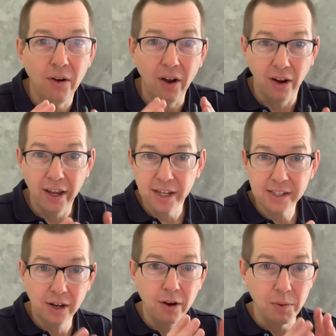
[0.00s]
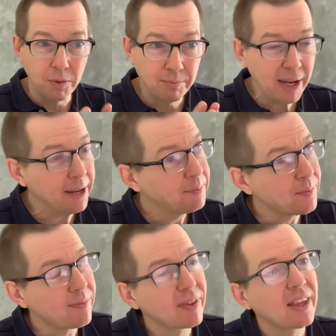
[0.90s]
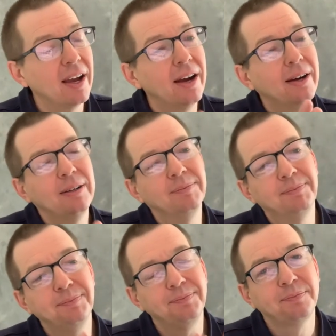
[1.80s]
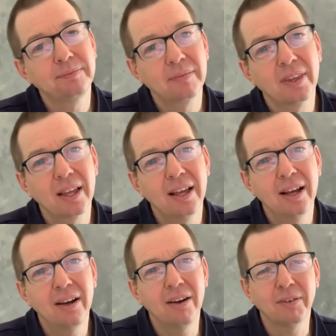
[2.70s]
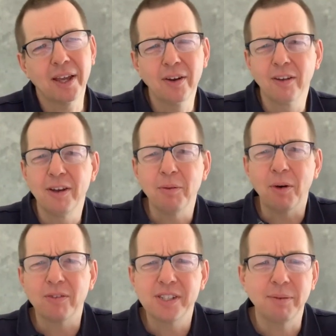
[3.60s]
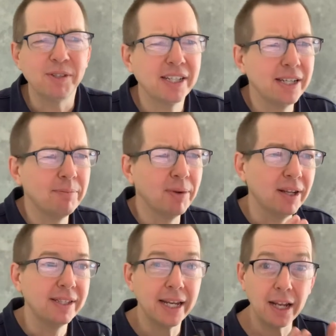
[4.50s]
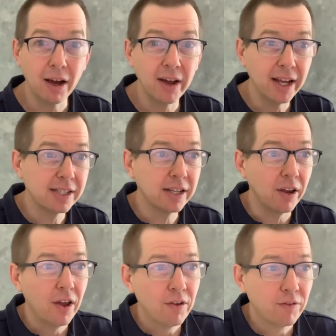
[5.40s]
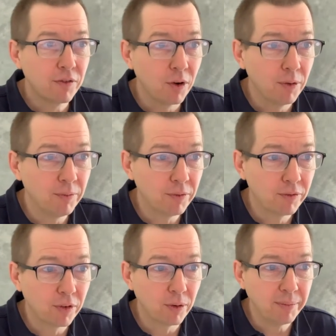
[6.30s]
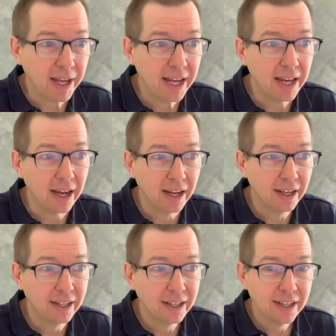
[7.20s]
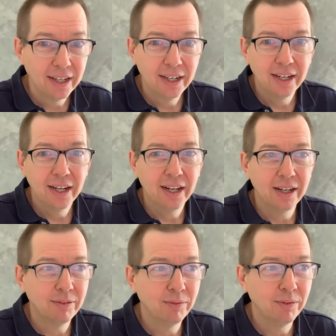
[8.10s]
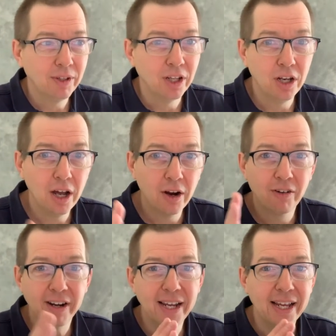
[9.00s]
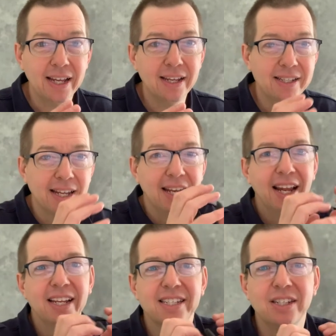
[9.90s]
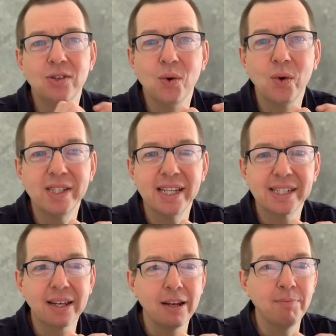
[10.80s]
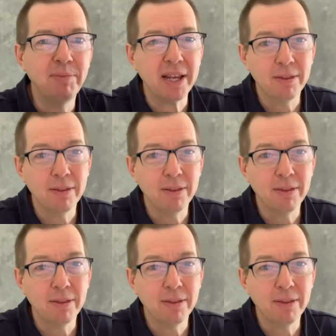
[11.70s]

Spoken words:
ISO would be, I'm going a little off subject here, but say the ISO from here, the lower it is, the less noise is going to be.